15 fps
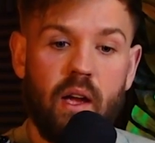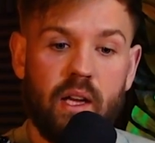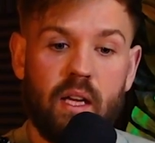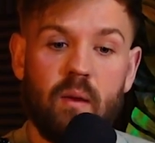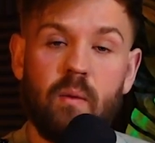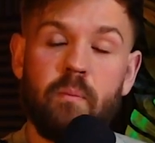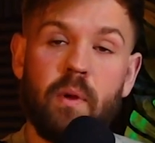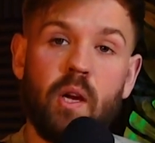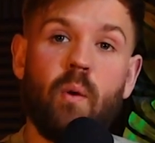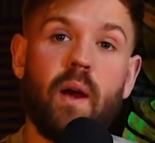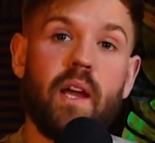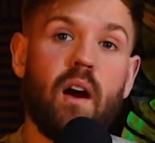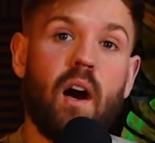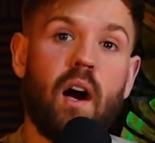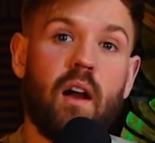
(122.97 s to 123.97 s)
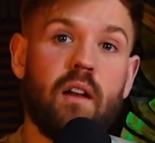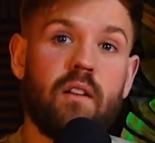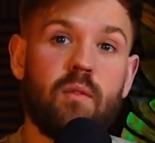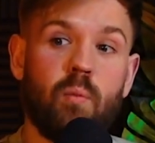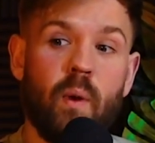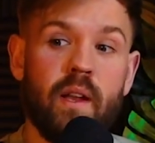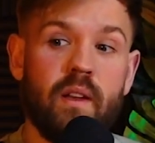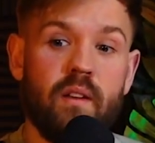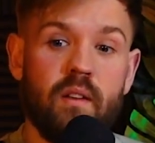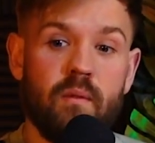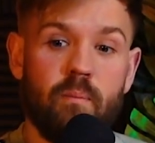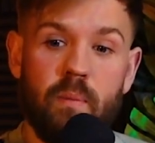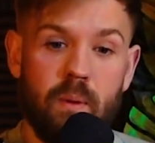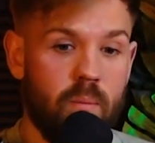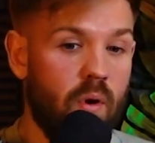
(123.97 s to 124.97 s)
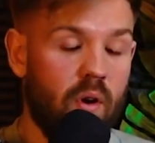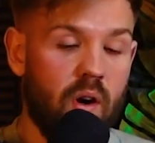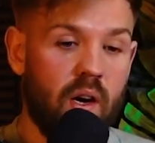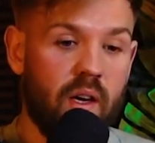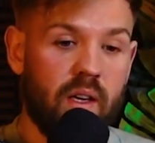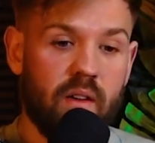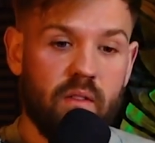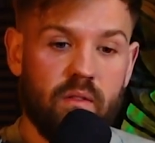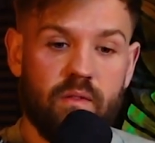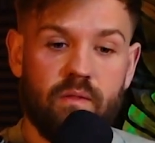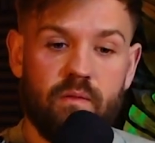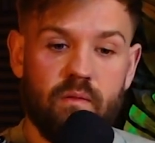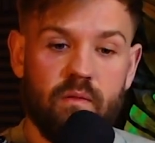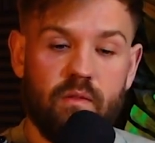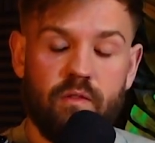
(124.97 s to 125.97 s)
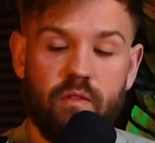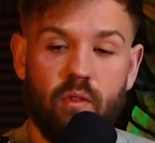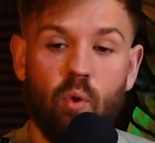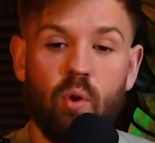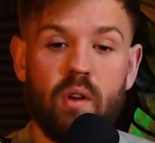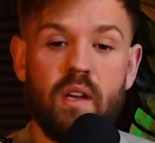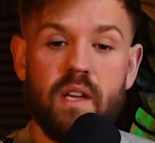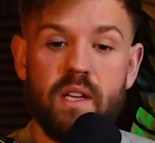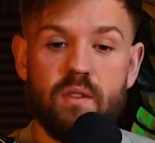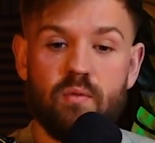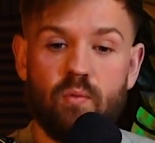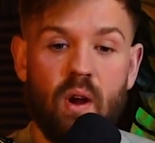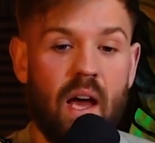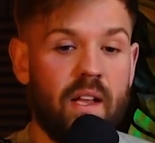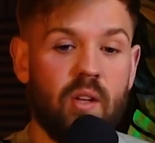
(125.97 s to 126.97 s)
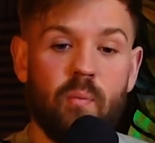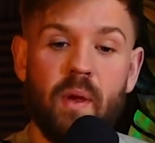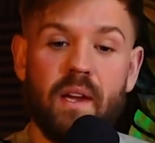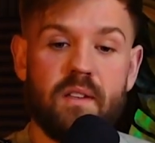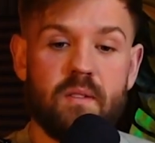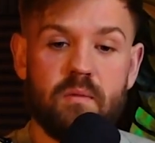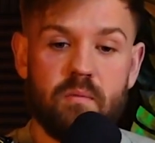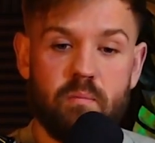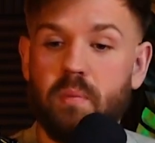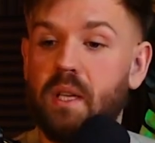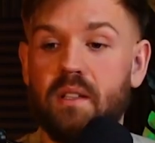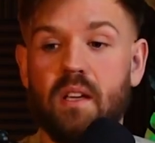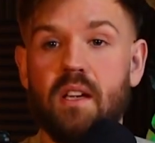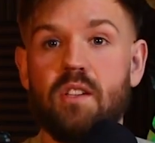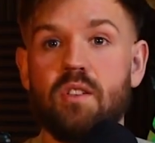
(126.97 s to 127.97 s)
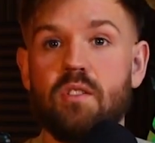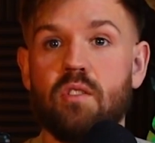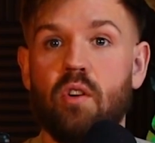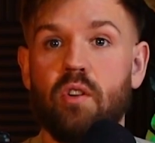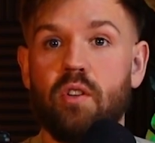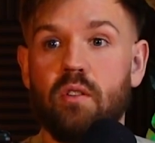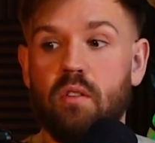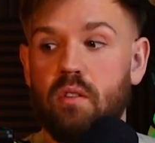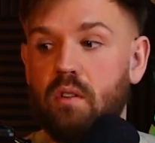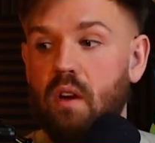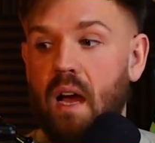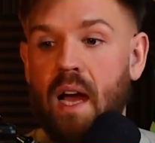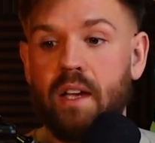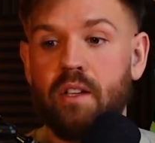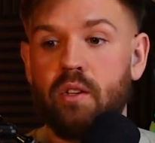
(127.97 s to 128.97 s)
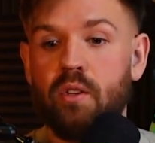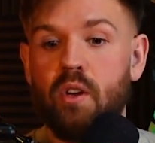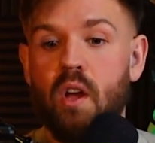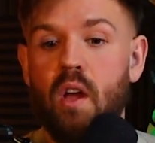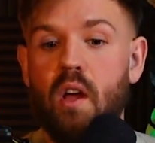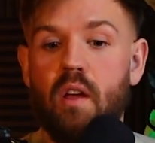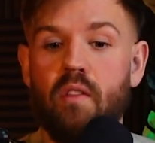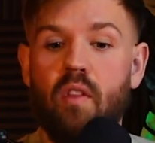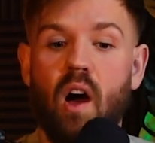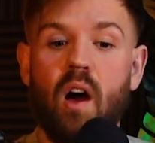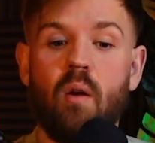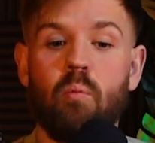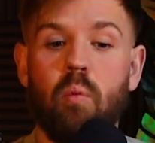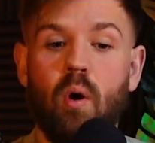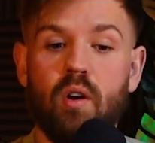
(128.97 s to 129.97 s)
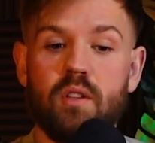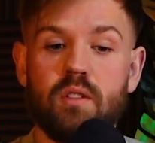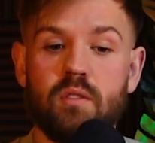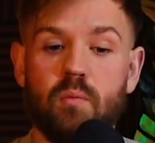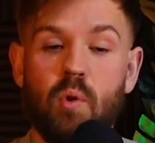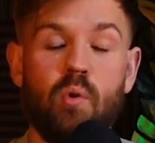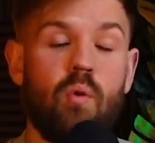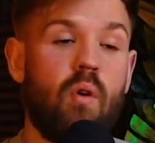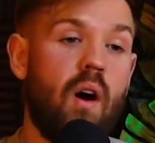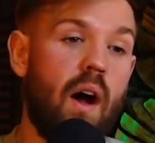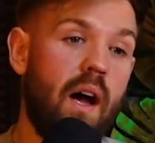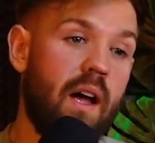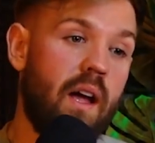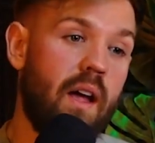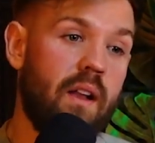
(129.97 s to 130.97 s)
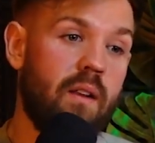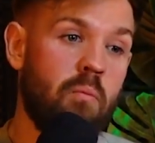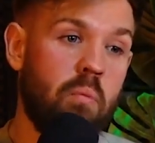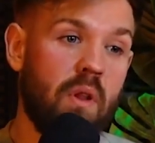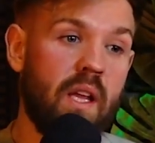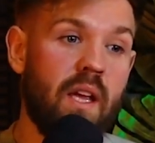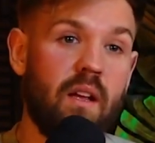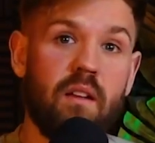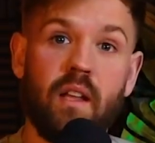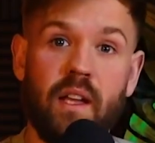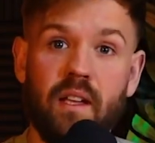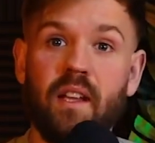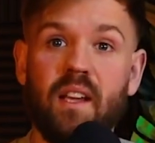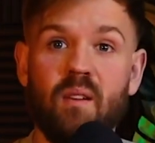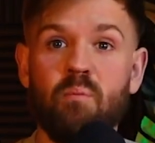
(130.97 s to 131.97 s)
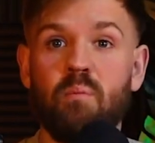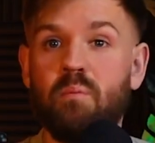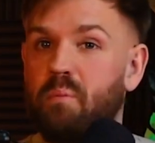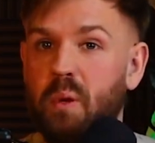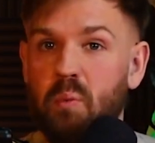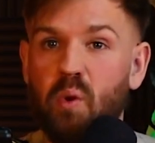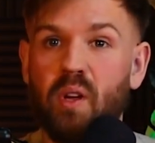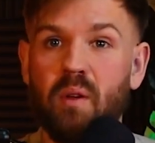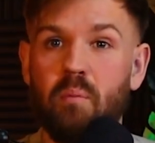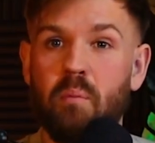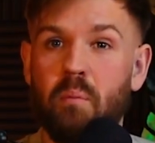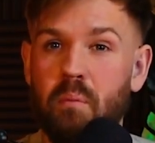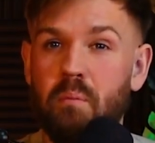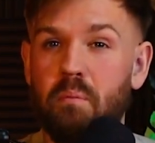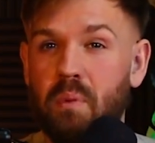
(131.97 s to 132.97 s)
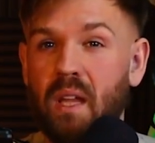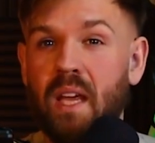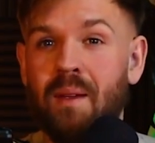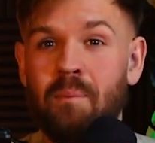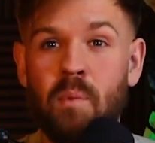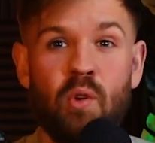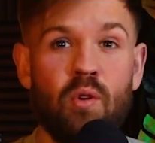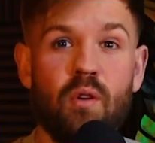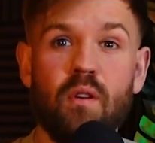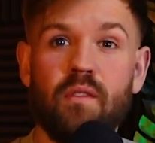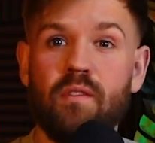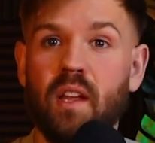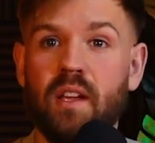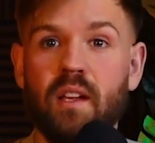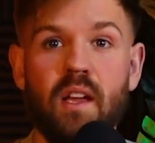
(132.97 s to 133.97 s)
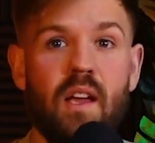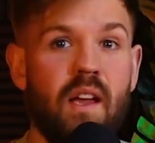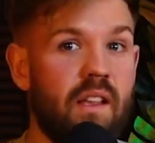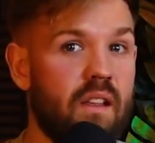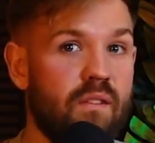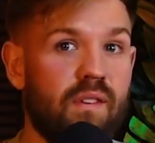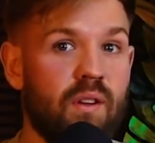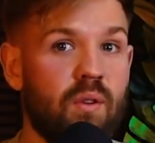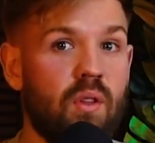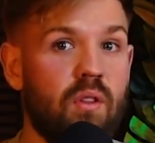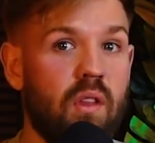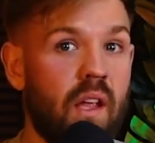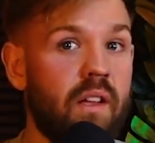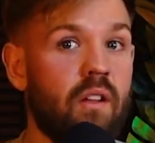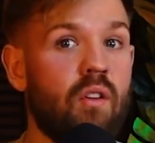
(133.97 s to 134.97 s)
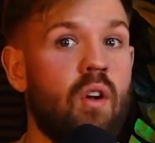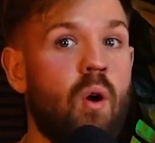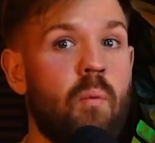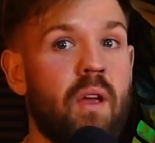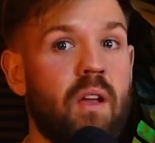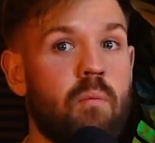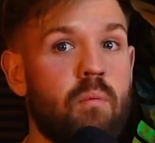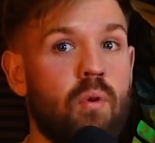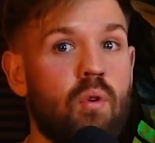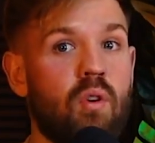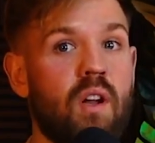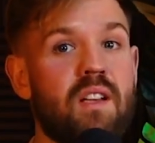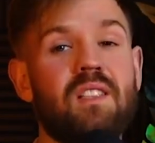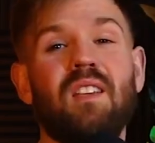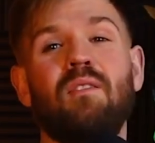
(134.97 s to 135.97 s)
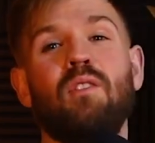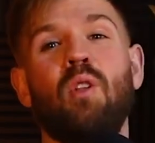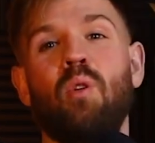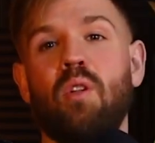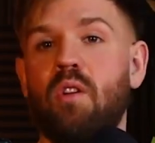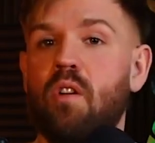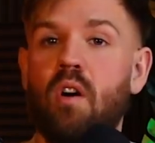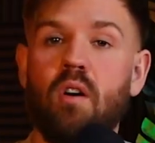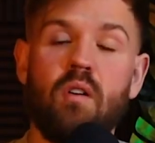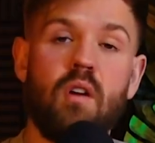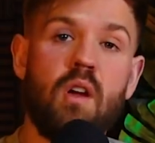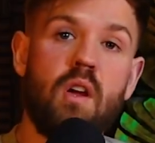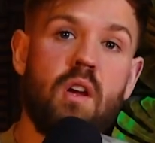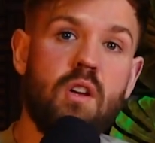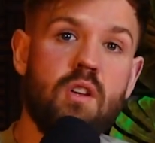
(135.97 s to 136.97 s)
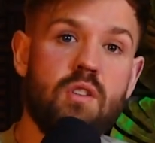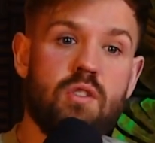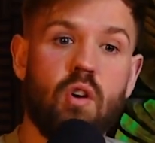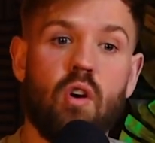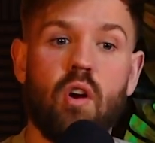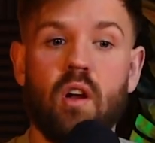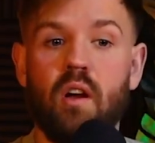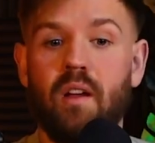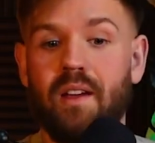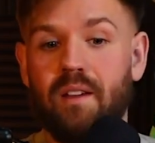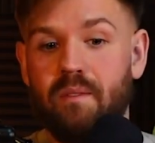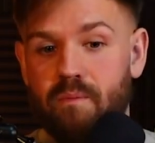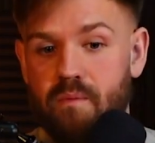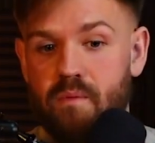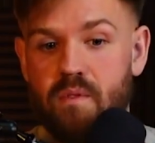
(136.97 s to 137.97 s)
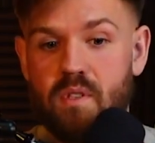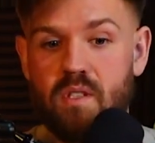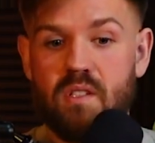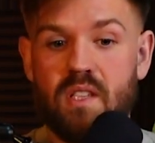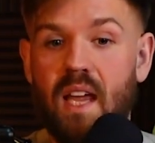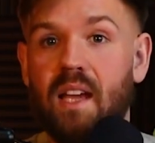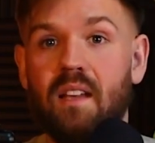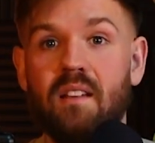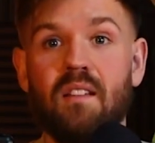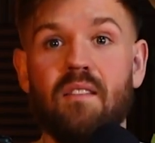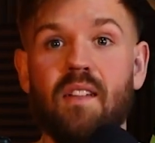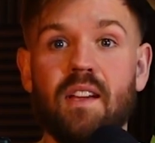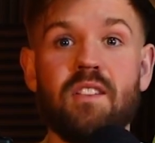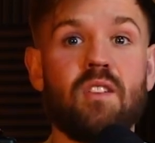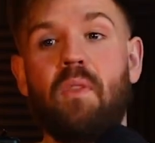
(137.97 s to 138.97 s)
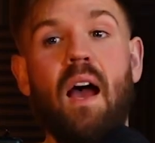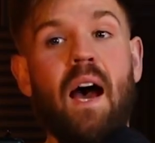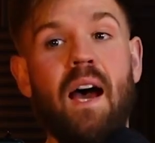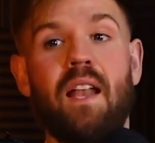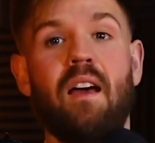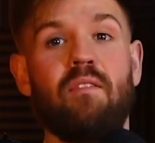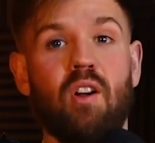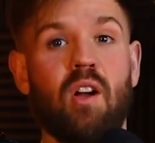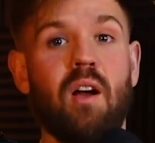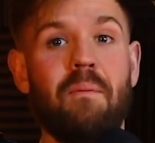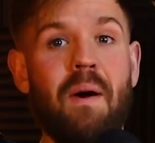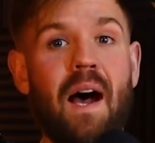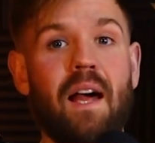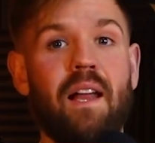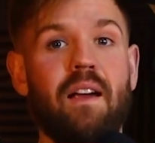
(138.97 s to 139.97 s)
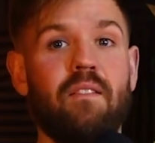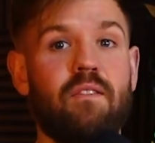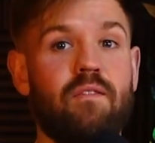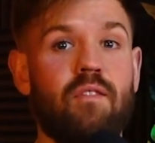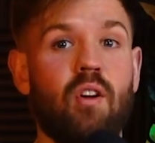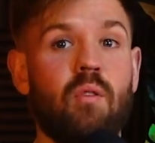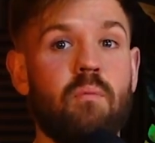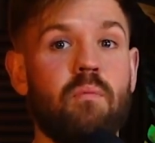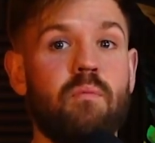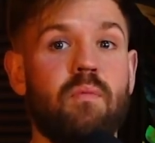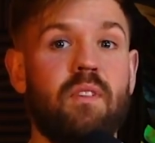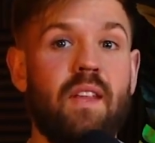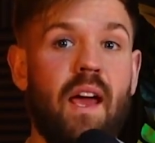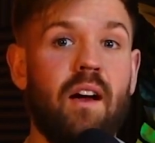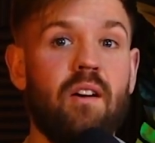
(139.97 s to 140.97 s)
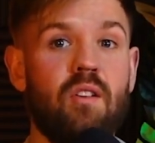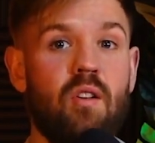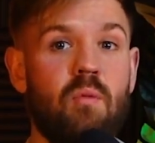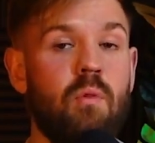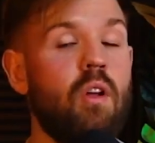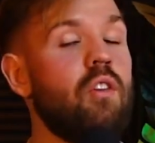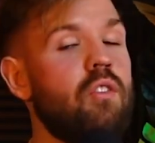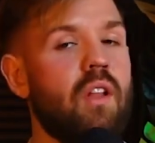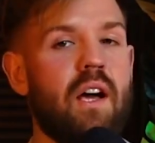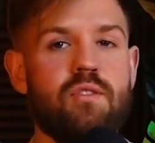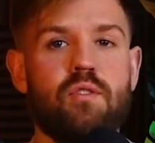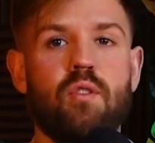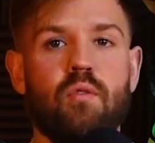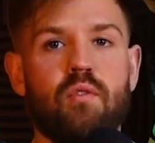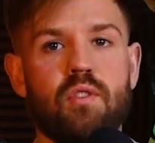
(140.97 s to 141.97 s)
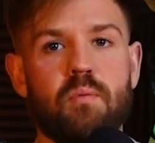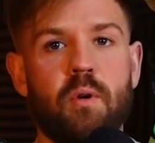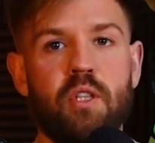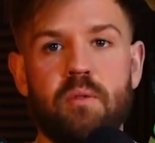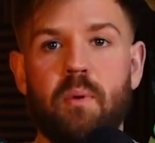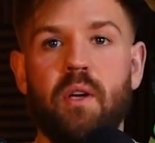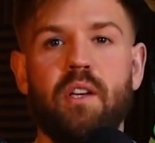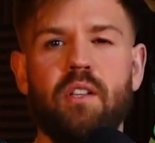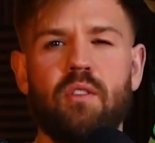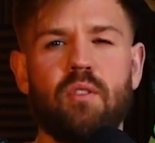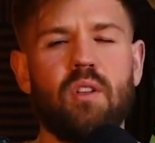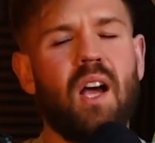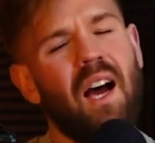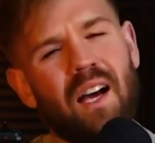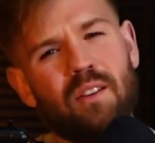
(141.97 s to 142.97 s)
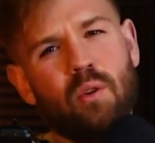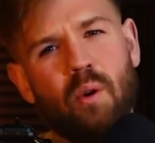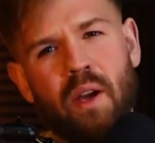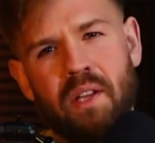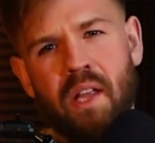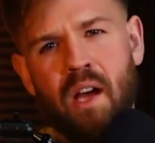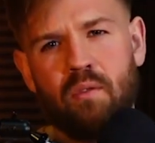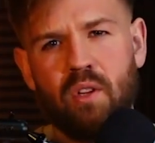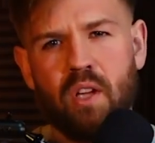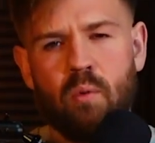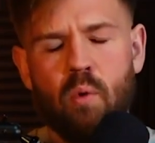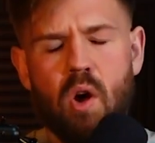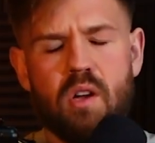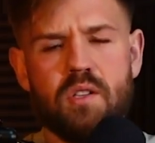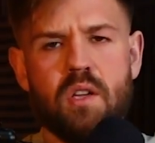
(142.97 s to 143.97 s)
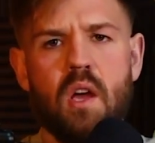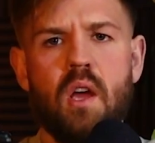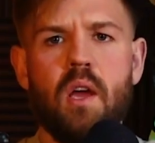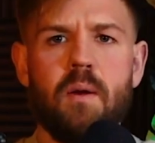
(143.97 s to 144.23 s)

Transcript: it can be quite hard when people are throwing these random expectations at you that aren't possible, and people can blame you if like they feel like they're not making progress, even though they're not sort of like sticking to things. I never come at it from telling them, look, that's your responsibility to do that. I don't think that really works.